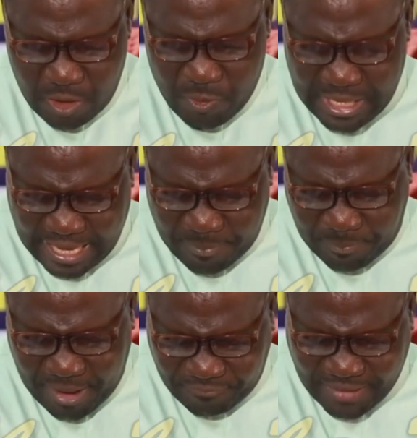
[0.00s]

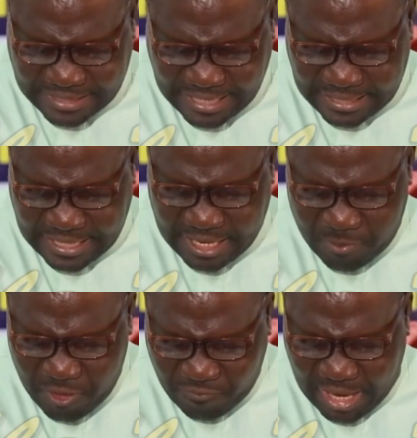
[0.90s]
Wike perfected the
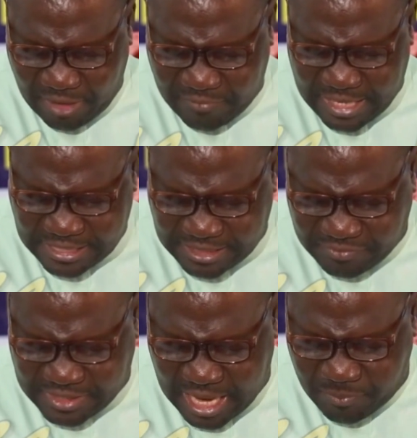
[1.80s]
removal of the
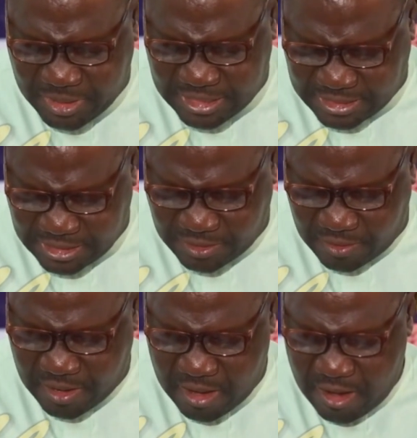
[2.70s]
FCT
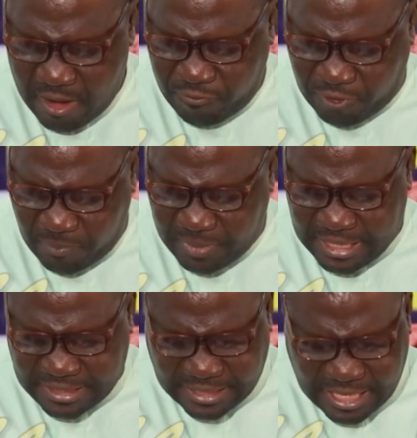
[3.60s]
administration from
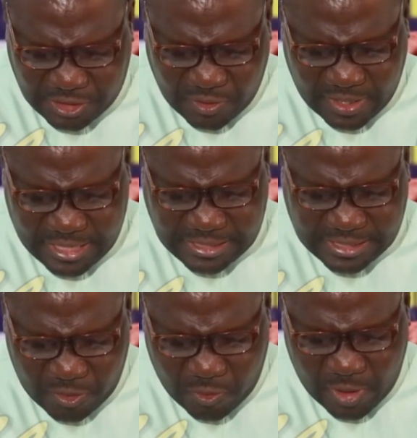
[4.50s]
the Treasury
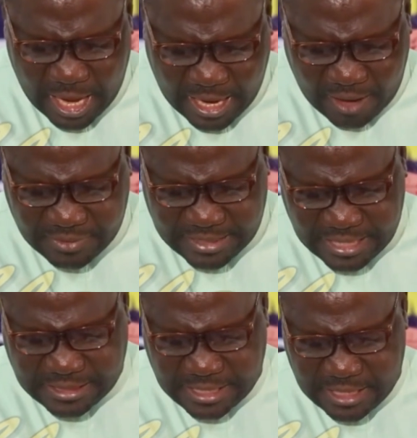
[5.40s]
Single Account,
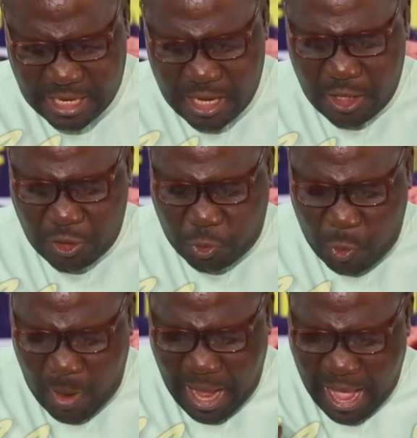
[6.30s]
TSA,
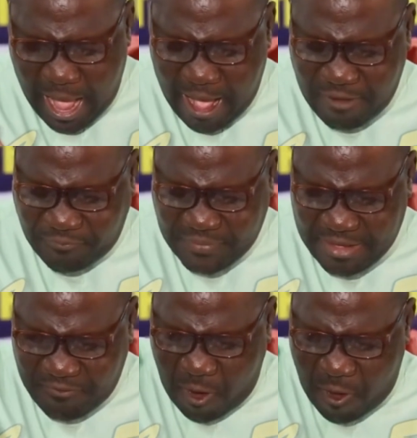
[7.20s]
to have
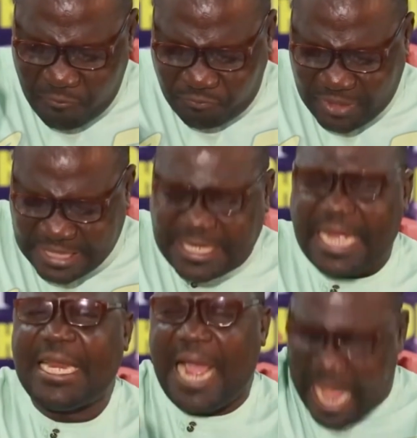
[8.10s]
an
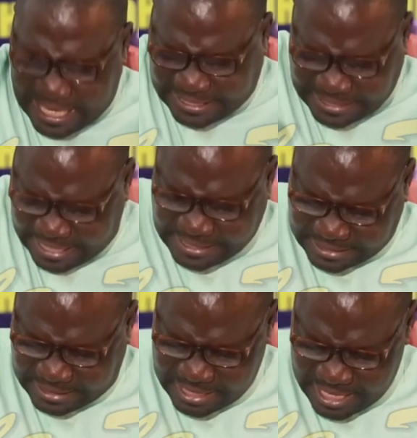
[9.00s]
unfettered
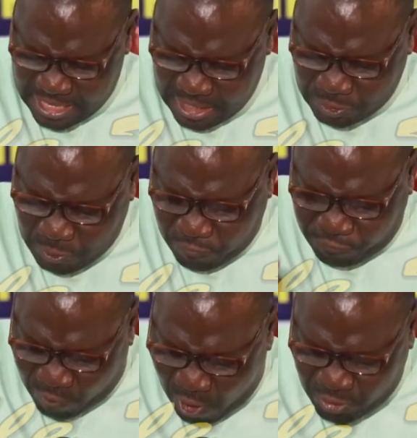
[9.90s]
access to
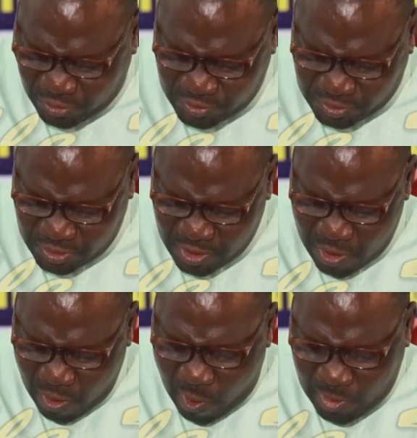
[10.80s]
funds
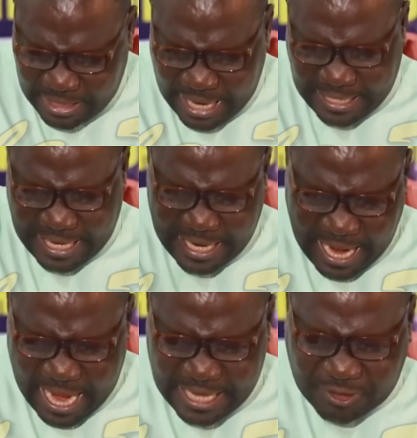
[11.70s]
under the
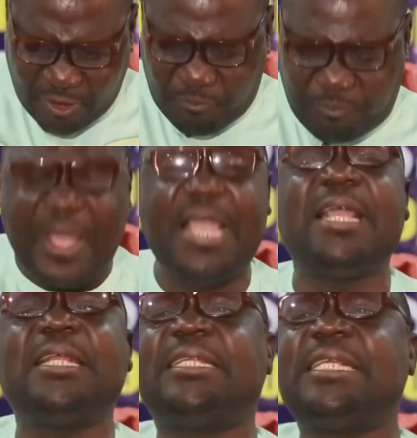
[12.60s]
guise of
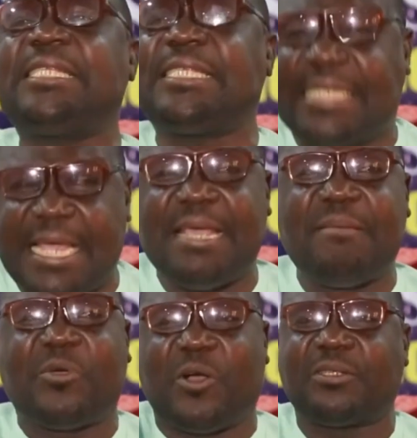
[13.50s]
paying these
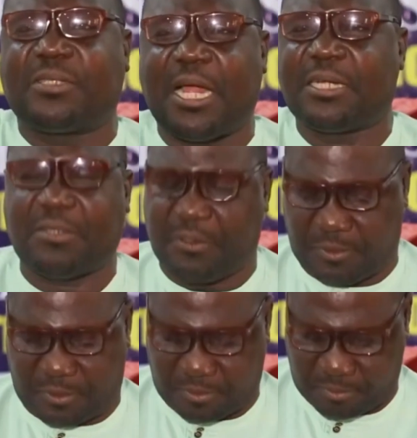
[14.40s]
same
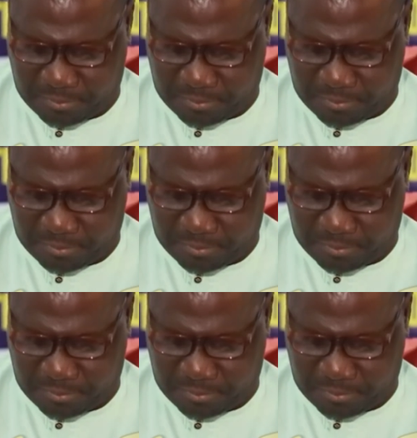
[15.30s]
contractors.